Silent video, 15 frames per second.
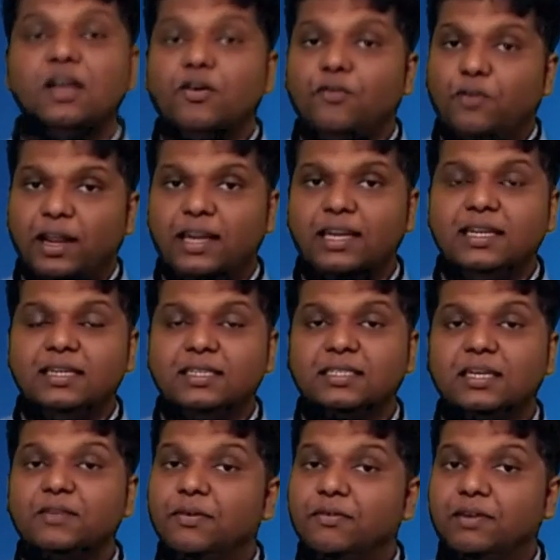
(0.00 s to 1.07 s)
for any
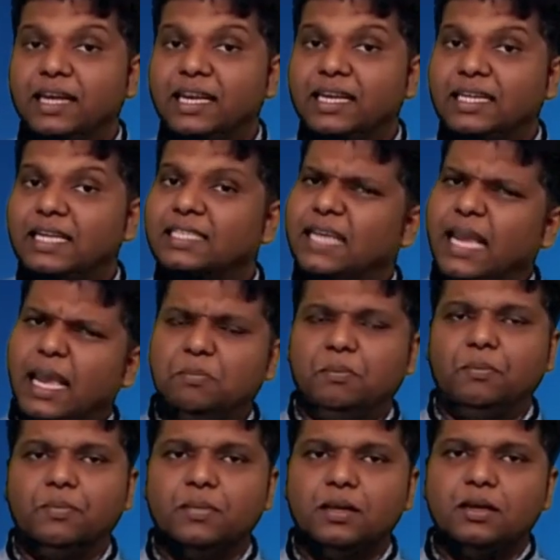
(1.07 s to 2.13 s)
integer, we will take it as m.
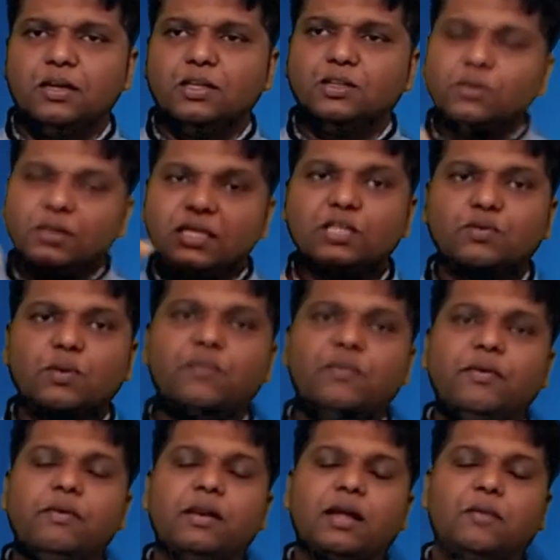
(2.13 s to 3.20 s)
So this one we
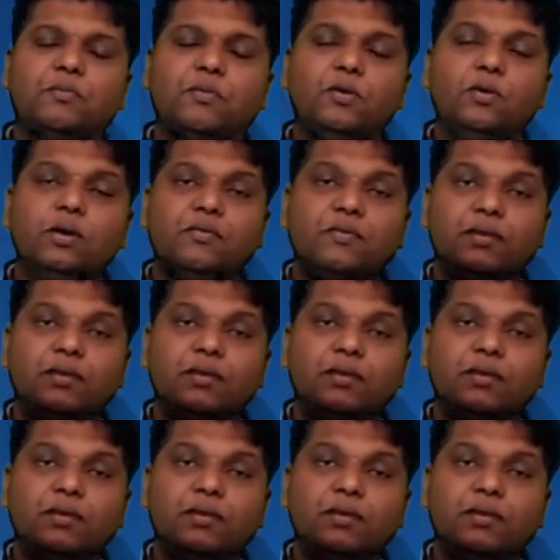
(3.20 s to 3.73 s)
will conclude,